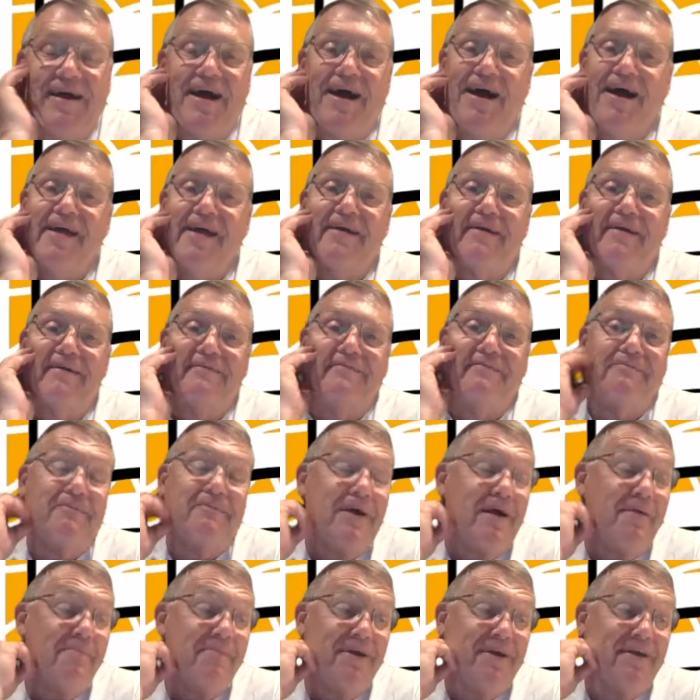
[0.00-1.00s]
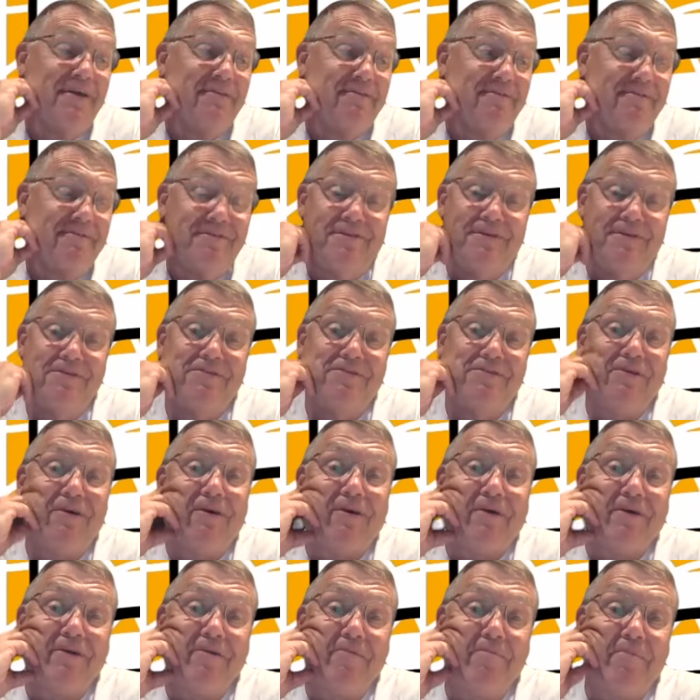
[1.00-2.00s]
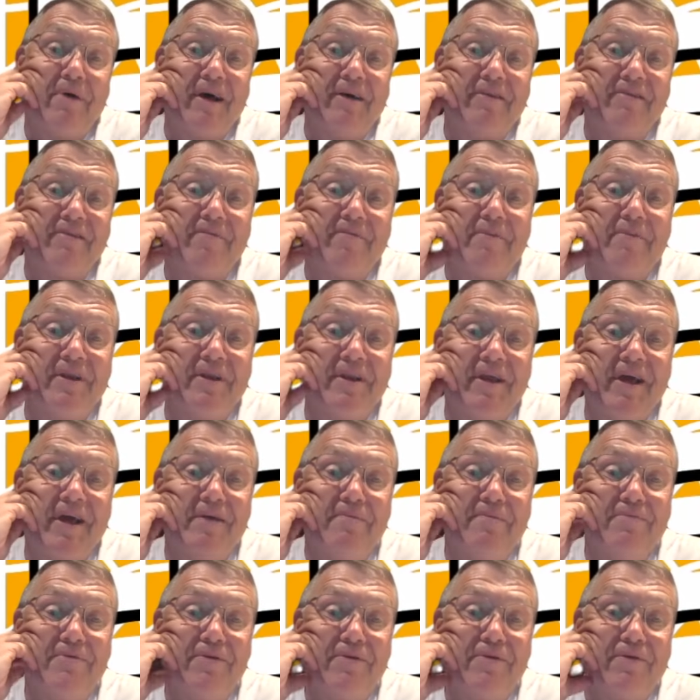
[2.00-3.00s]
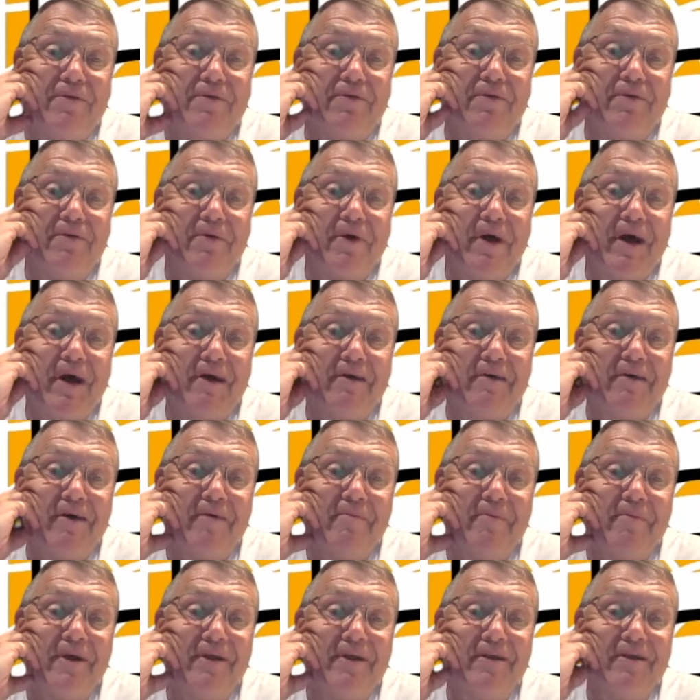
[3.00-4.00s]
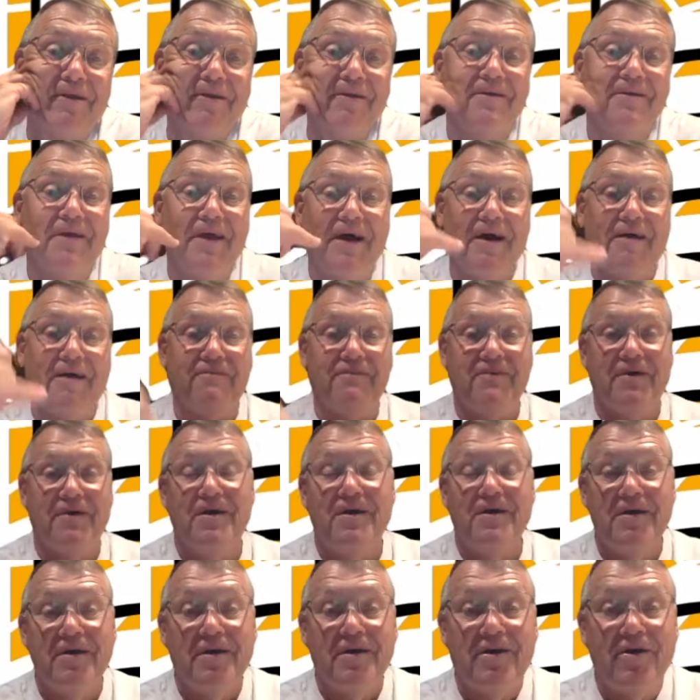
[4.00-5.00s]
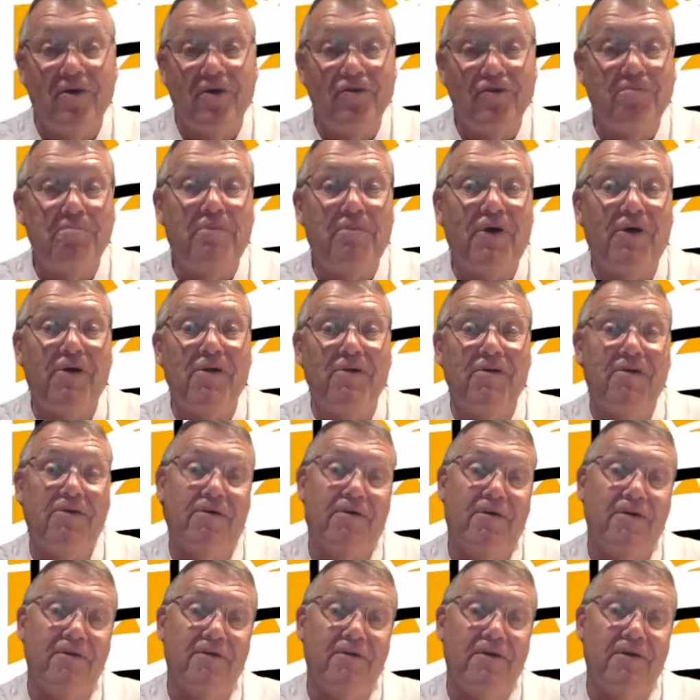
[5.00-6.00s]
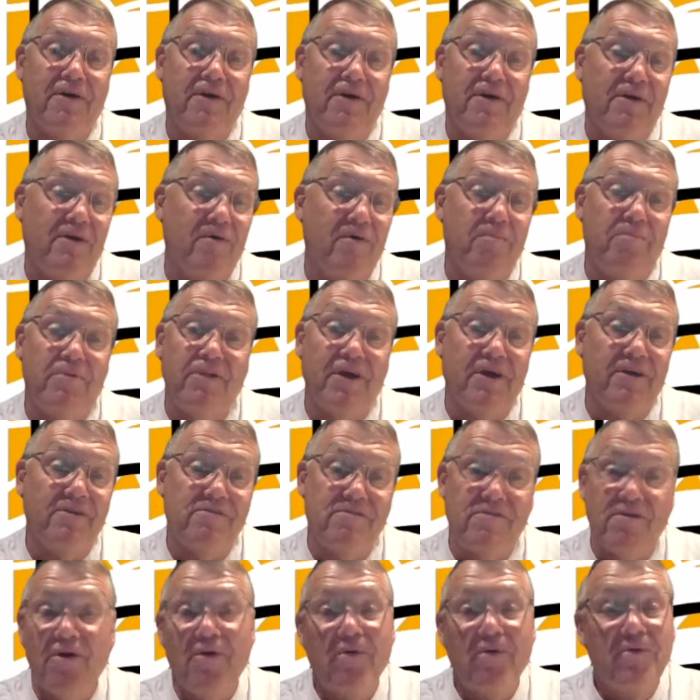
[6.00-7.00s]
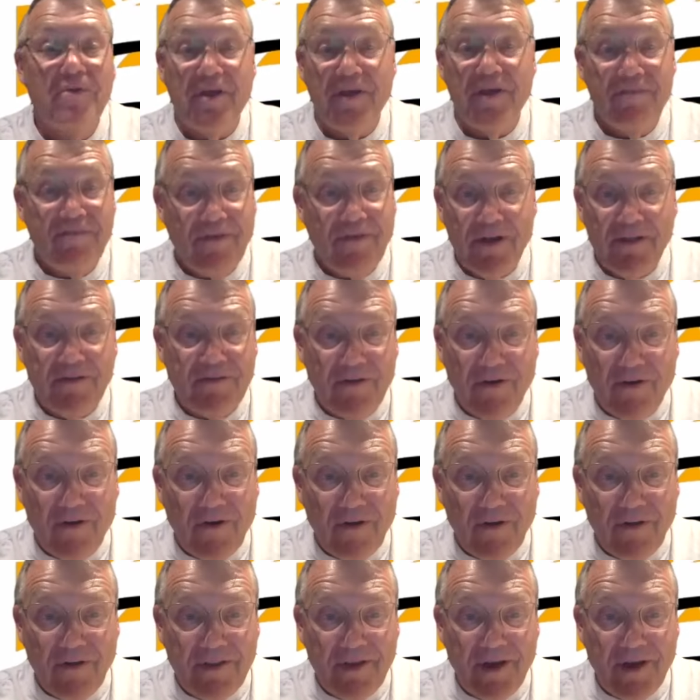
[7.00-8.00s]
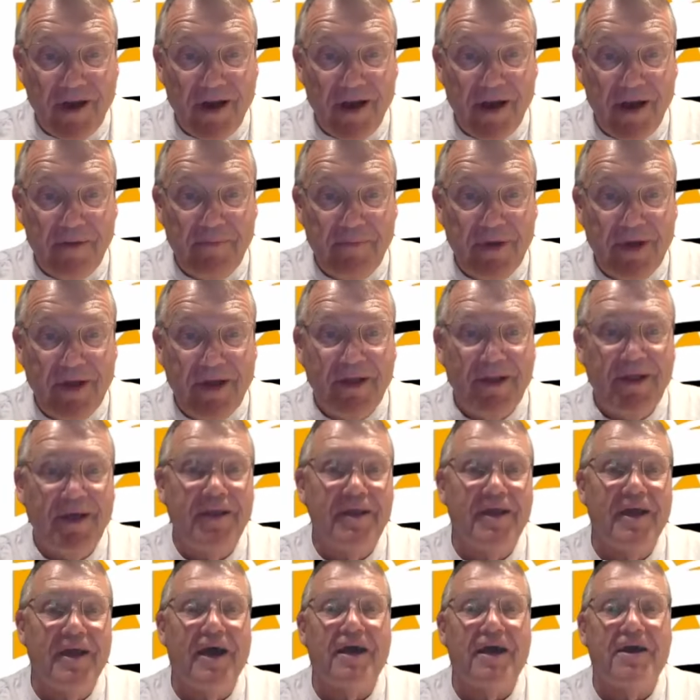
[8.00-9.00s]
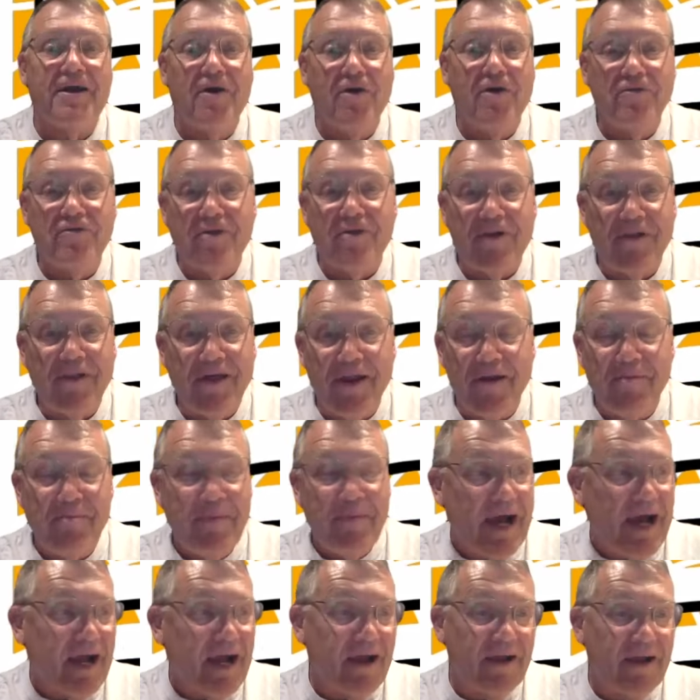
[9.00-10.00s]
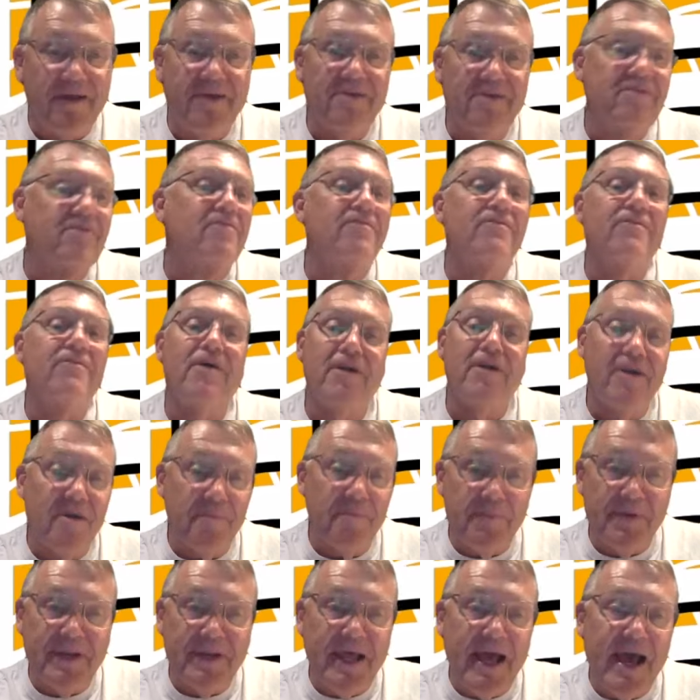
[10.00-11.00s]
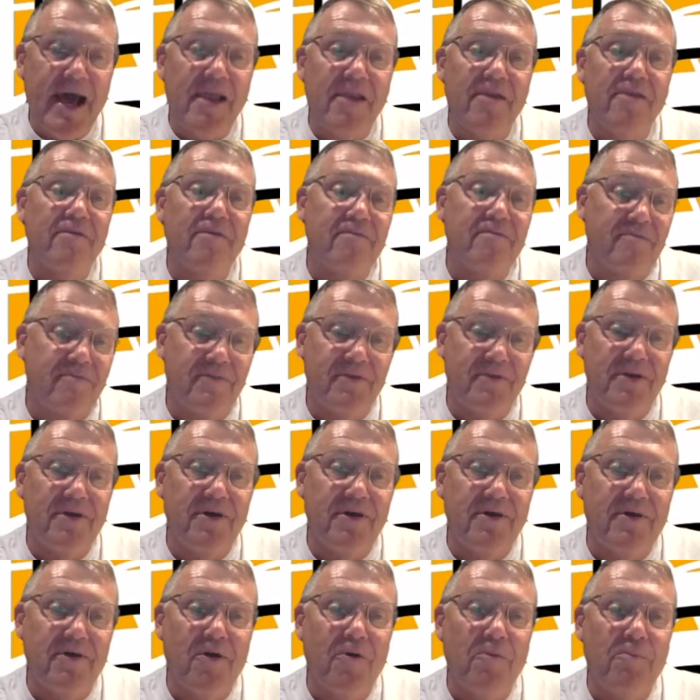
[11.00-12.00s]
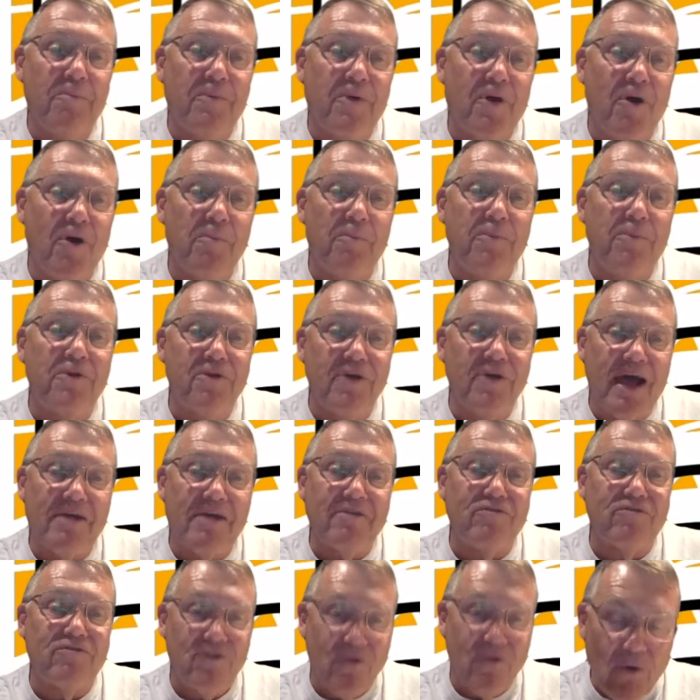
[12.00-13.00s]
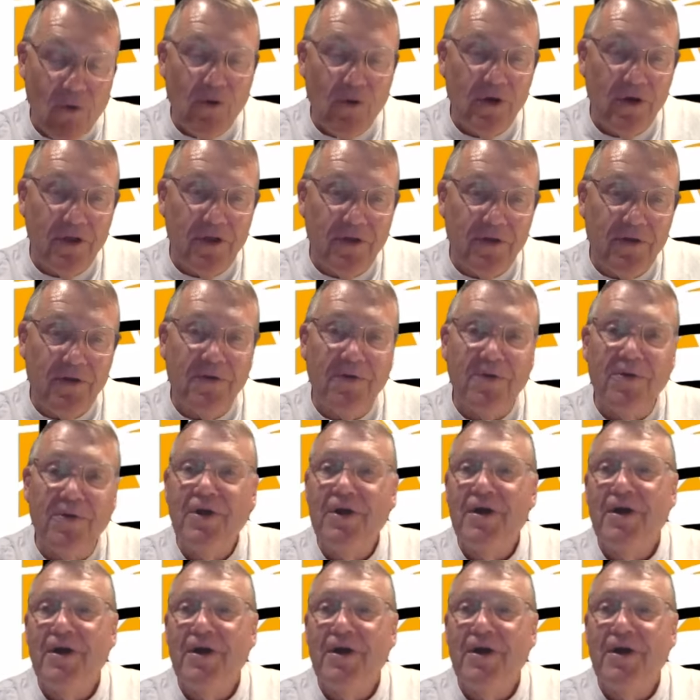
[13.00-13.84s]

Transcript: I mean, just talking about some of the names you threw out. I mean, you have Coach Barnhart, who played zone defense all the time. And you got Coach Klenemack, and he's just running up and down, you know, hoping to outscore you.